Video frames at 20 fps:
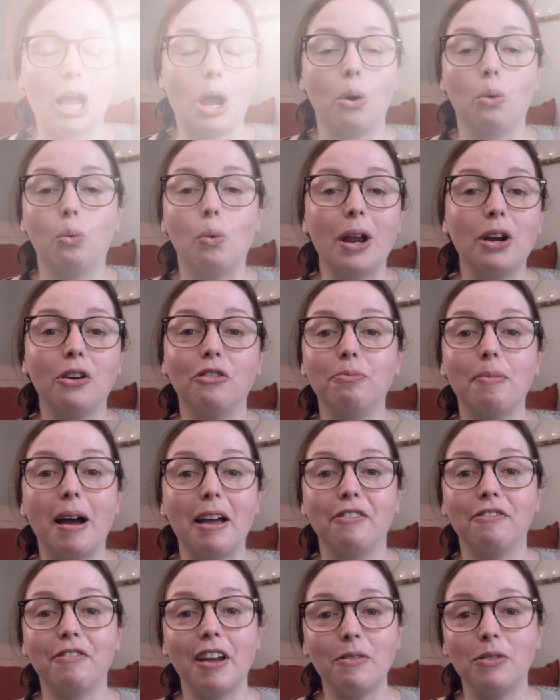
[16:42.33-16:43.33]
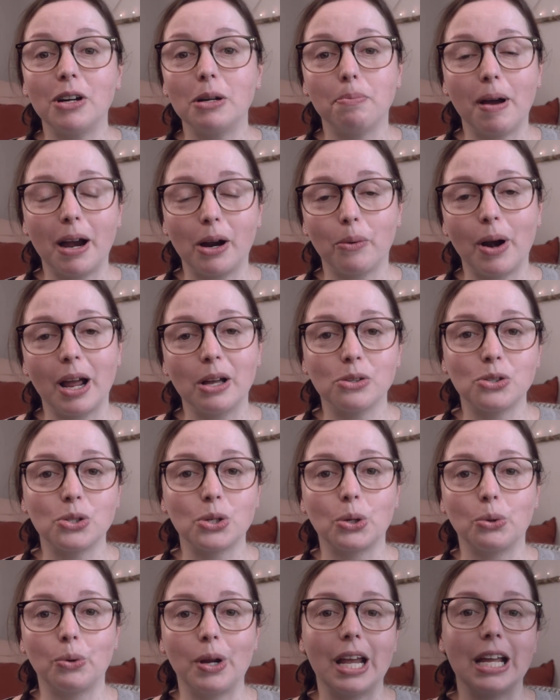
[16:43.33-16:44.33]
One of my favorite backgrounds to
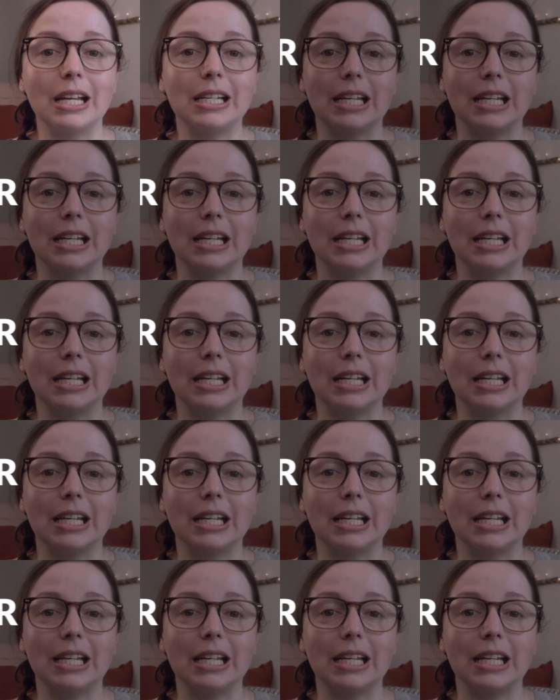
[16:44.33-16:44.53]
create